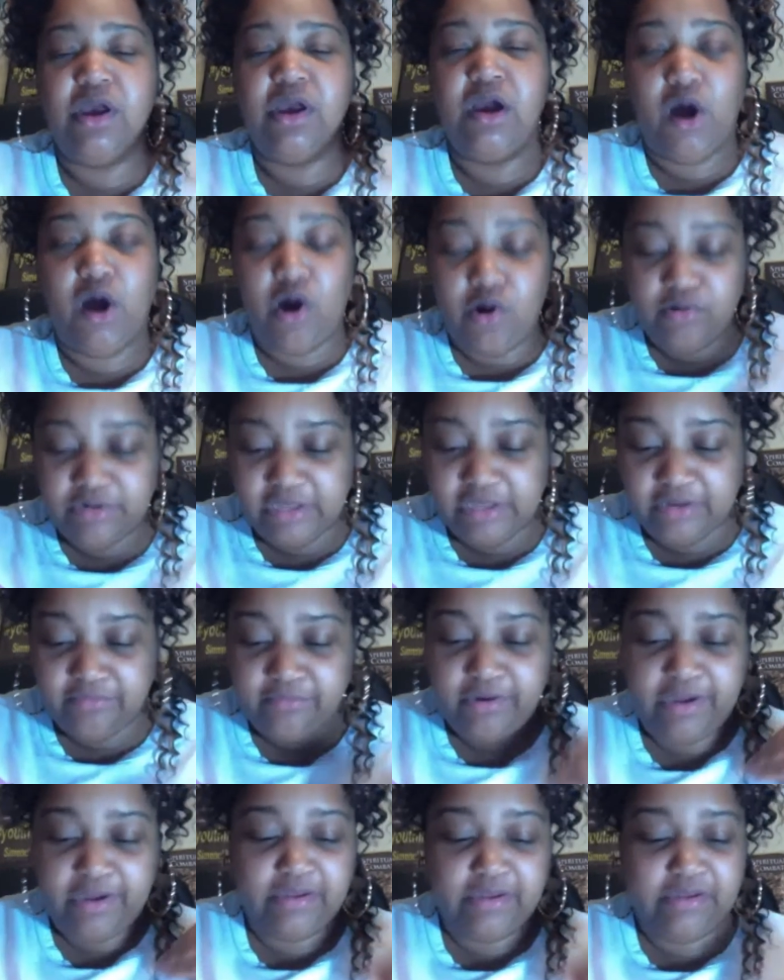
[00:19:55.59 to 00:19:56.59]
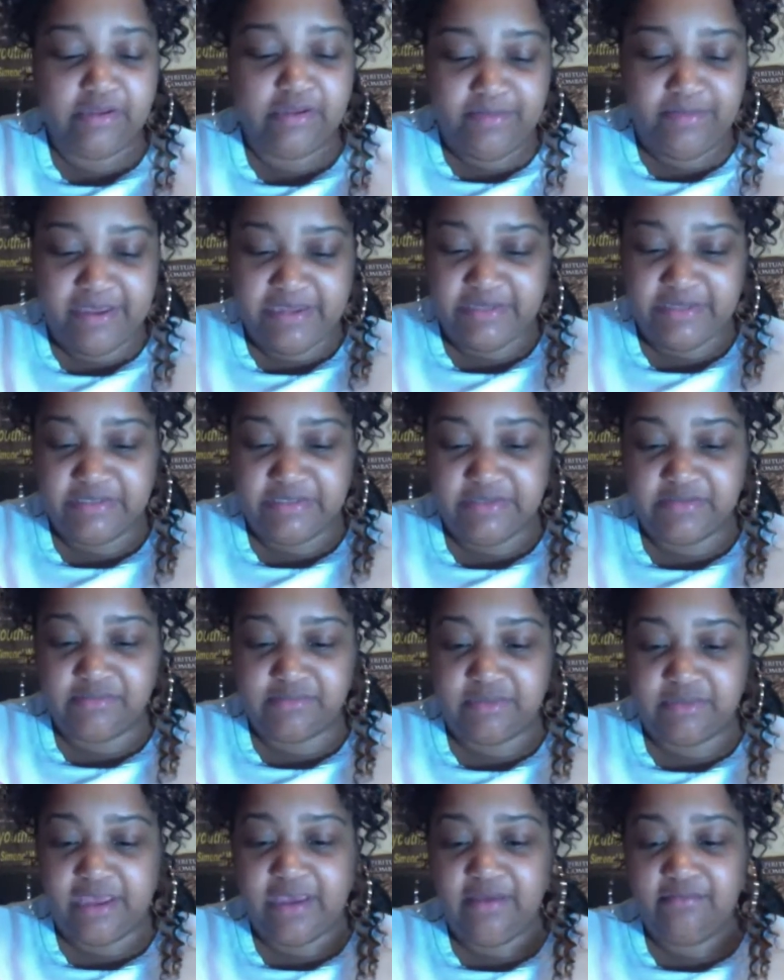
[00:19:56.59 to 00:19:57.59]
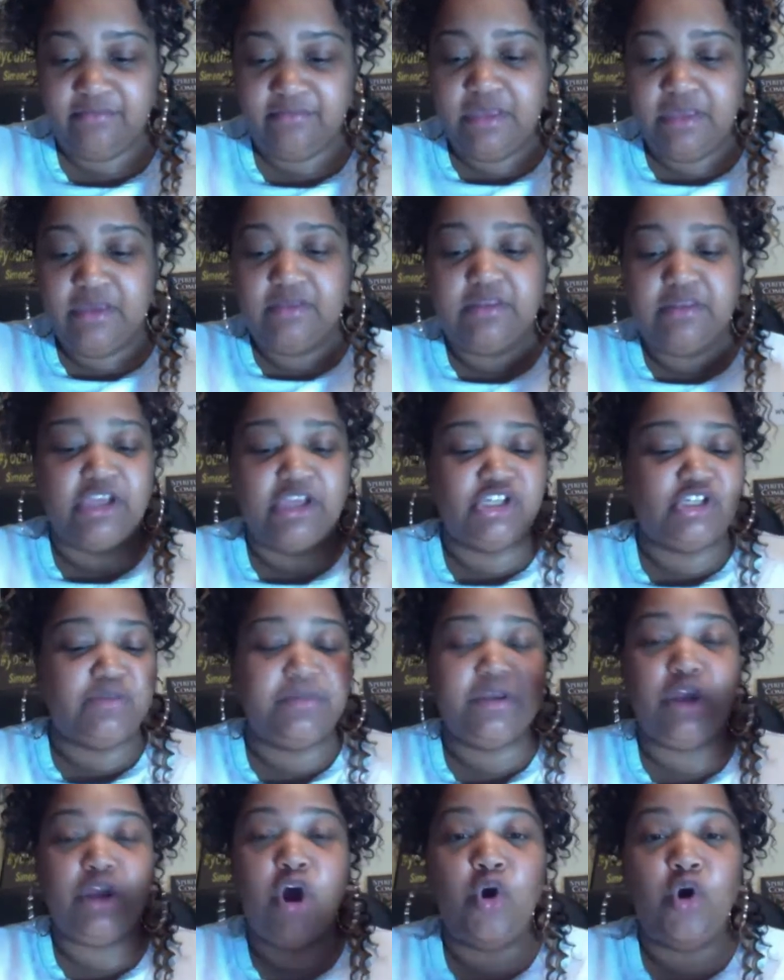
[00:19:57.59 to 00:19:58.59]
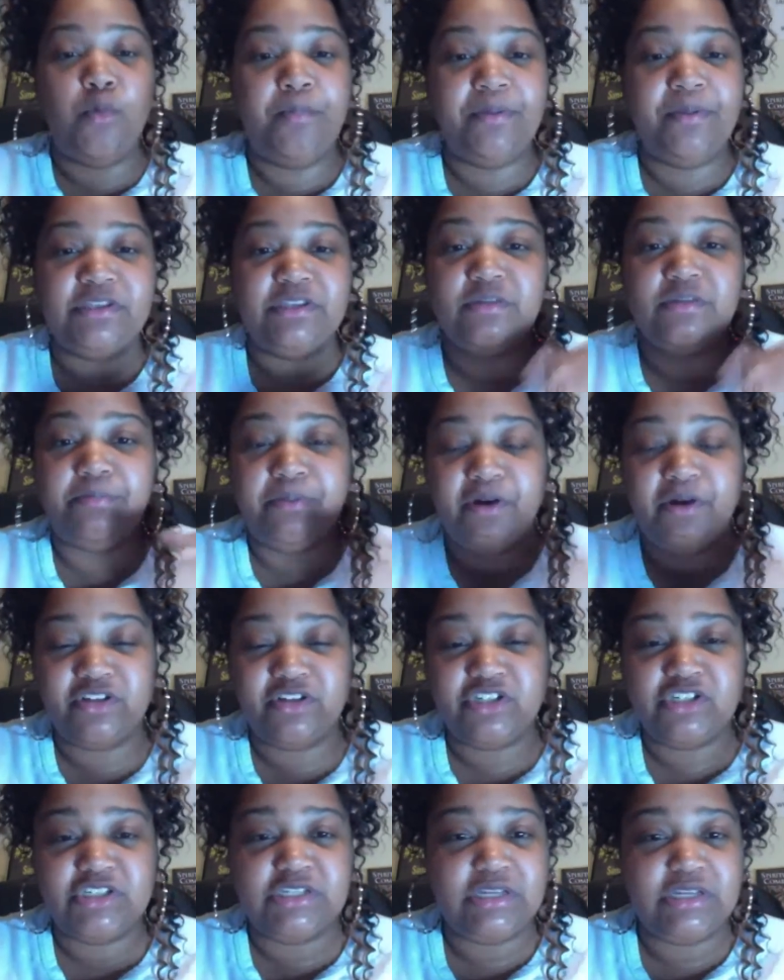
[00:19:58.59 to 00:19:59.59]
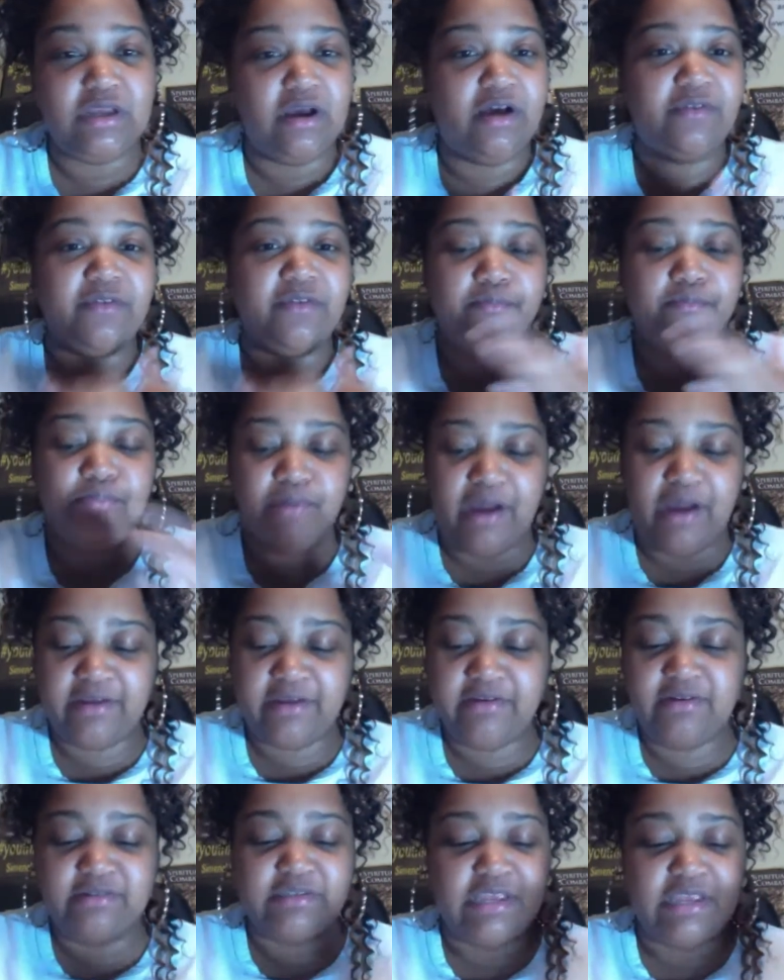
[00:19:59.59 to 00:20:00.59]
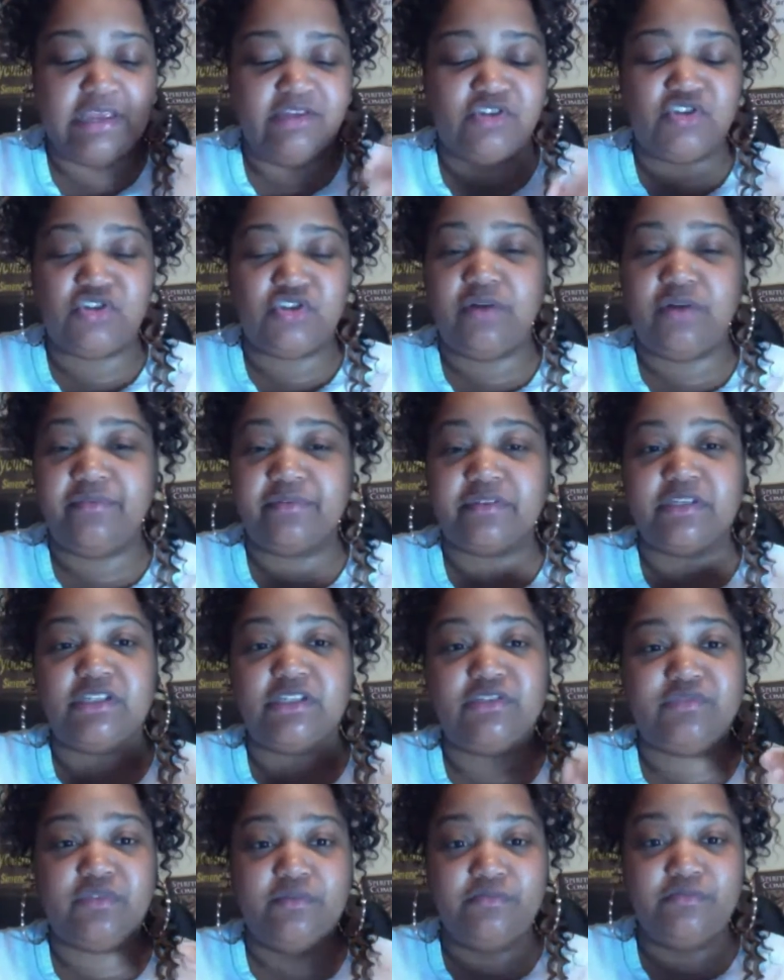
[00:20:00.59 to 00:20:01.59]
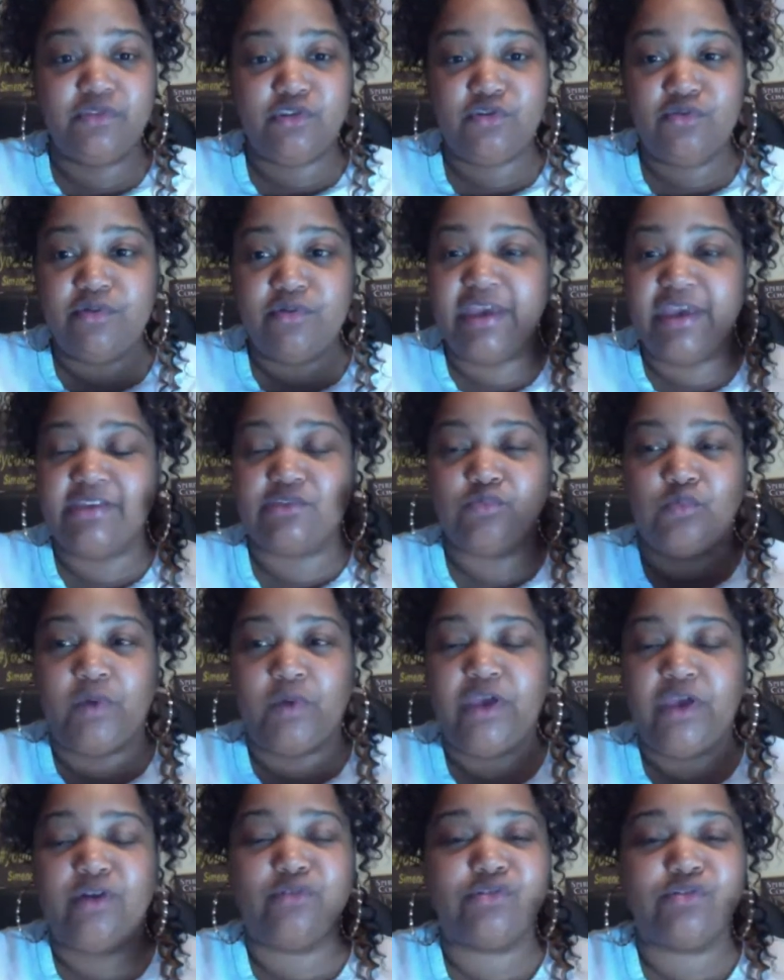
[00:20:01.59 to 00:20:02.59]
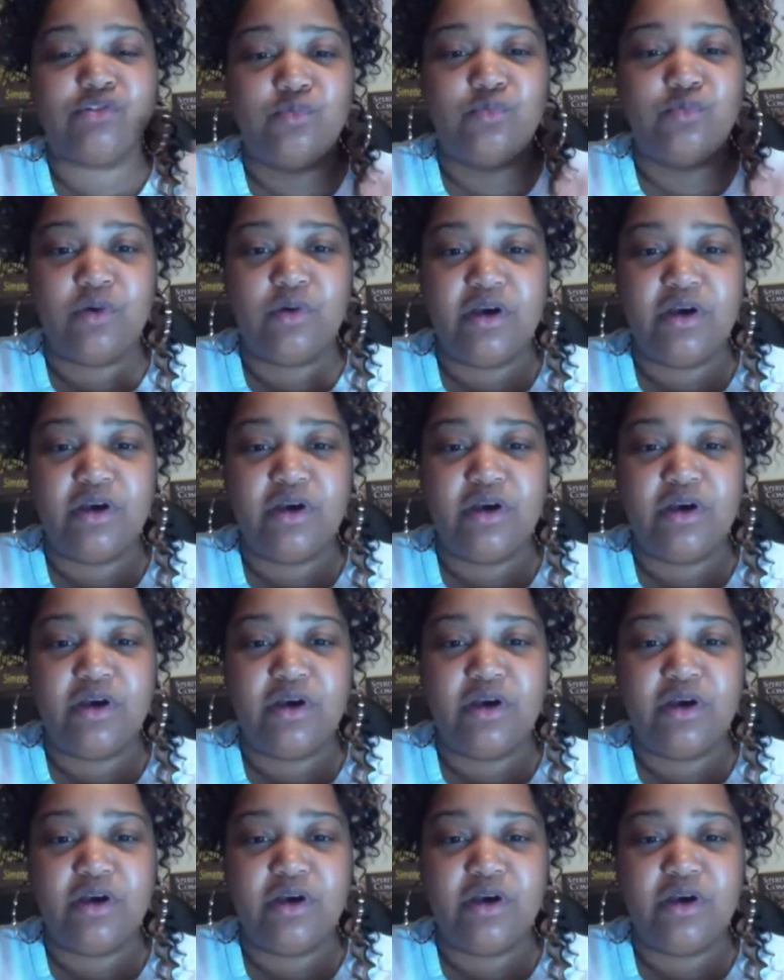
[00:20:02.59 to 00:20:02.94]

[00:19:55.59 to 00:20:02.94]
on a regular basis. Okay. They should be open to purchasing other products and services from you as well. So what